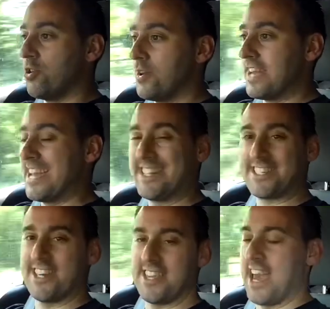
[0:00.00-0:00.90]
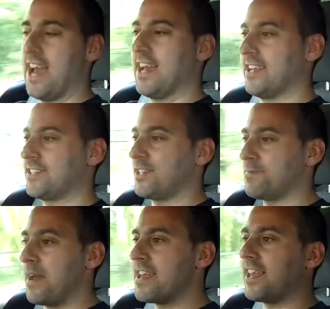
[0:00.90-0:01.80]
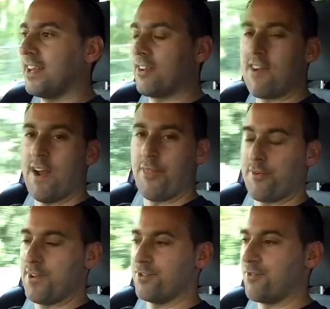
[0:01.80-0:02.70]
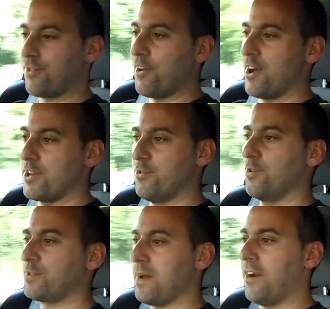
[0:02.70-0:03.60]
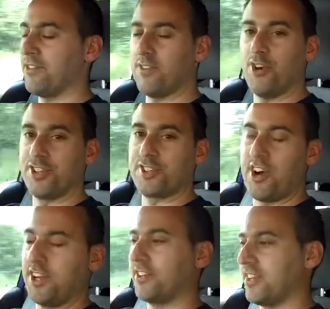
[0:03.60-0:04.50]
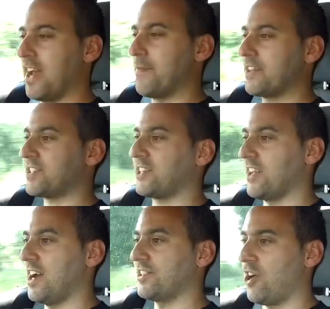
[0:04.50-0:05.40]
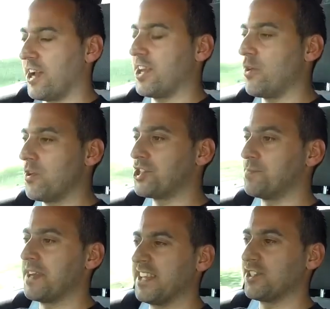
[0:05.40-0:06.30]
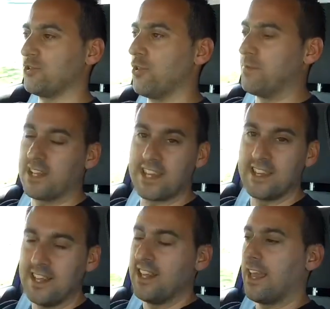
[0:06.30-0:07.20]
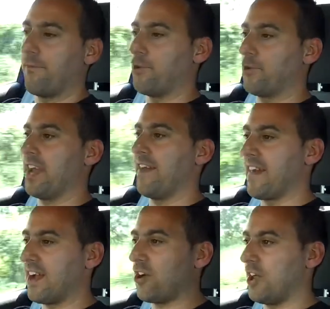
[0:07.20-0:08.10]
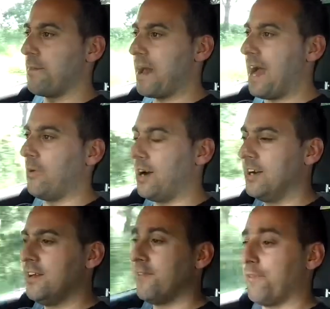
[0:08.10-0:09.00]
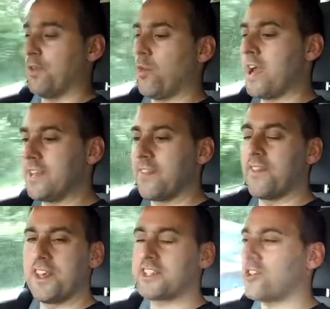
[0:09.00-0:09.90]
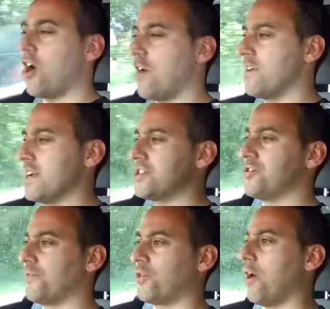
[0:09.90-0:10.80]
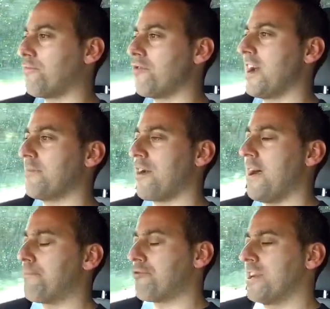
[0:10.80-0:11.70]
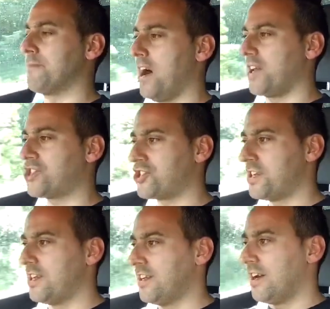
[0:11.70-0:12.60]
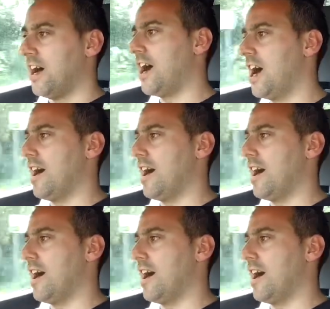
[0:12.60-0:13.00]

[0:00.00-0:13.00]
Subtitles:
it's yeah, it's making around 330 horsepower on a dyno dynamics dyno, which means normally if you're getting that kind of power for the weight that this car is, you've got pretty much an